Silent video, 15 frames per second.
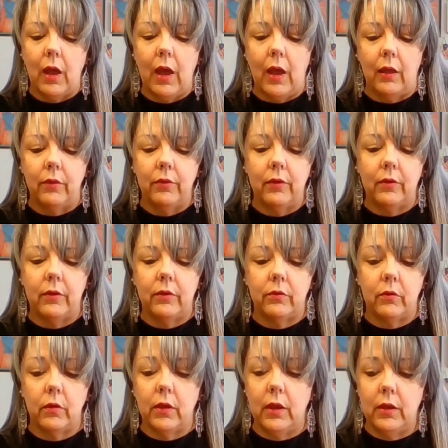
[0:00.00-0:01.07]
ah, there it
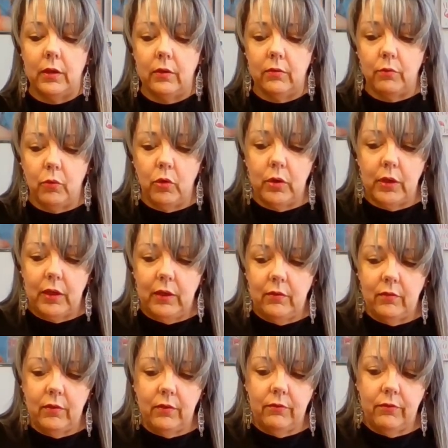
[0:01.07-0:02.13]
is. Okay, it is more
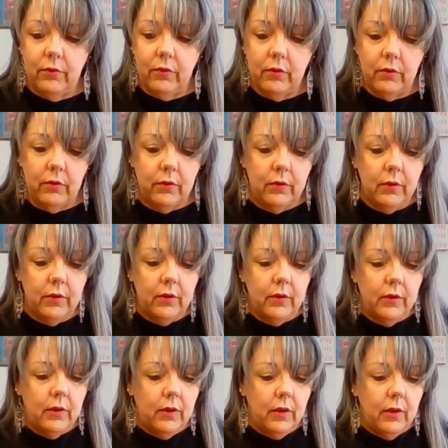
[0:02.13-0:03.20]
adhesive.
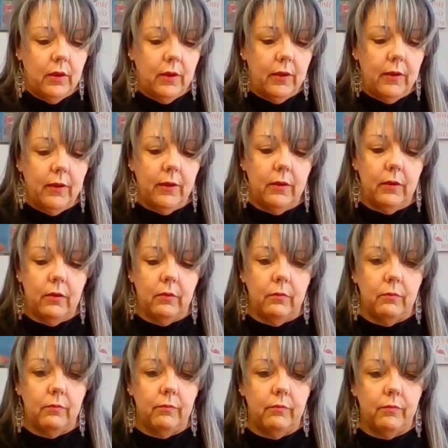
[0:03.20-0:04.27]

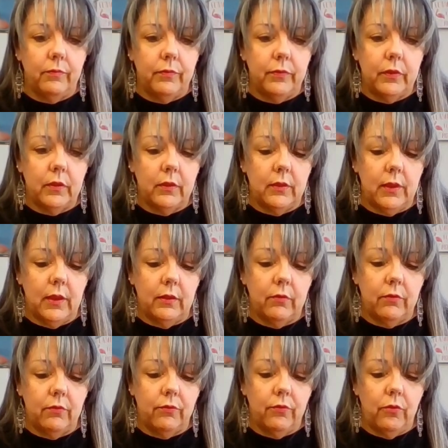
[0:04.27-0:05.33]
Um,
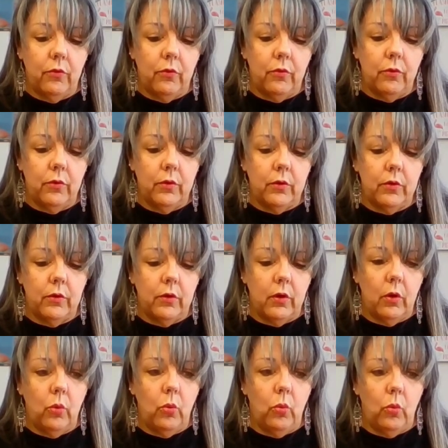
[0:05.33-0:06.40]
that's for,
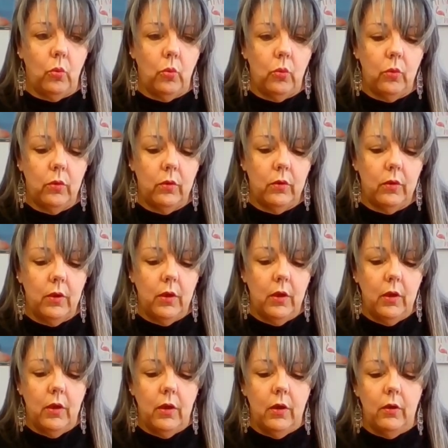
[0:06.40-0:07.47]
oh,
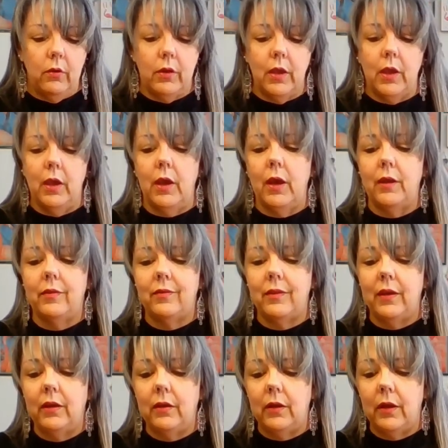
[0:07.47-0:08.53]
okay, I
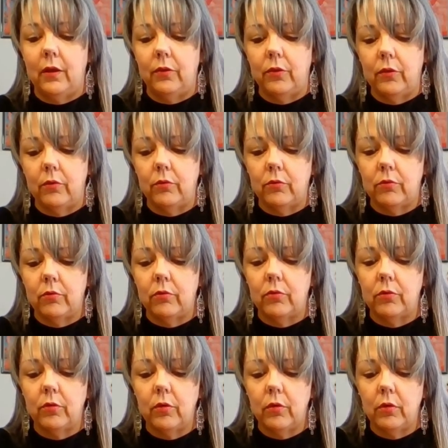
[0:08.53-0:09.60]
see it now.
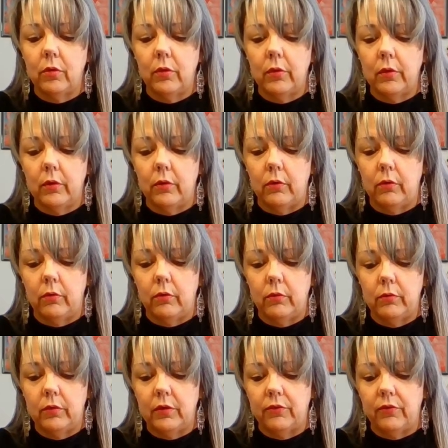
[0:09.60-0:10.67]
There's
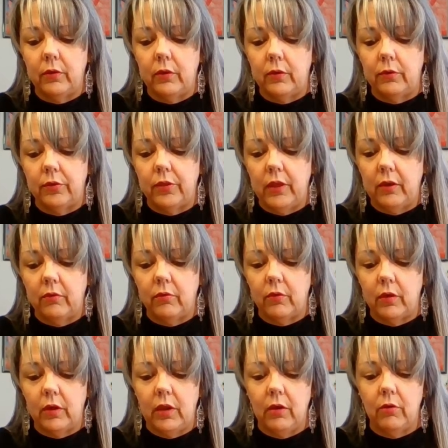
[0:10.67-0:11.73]
little, different little things
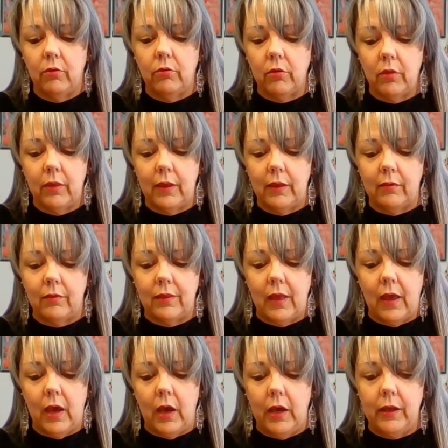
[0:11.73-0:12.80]
on here. So that's
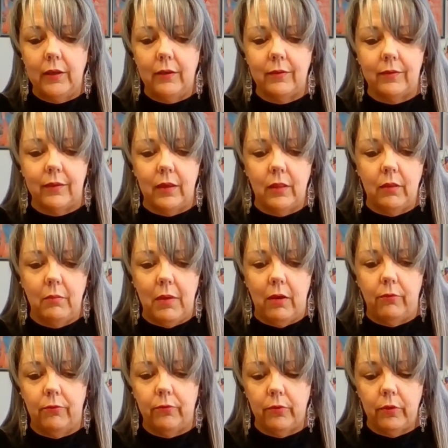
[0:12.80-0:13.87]
the eyes and the
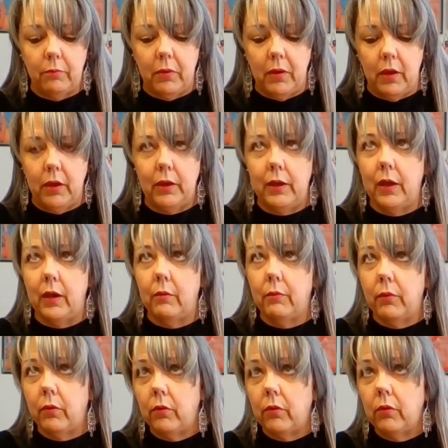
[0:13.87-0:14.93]
mouth for the
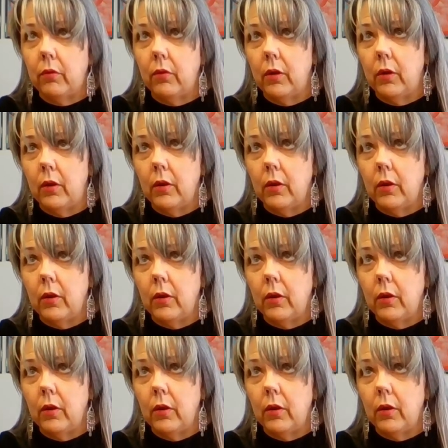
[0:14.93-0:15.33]
pineapple.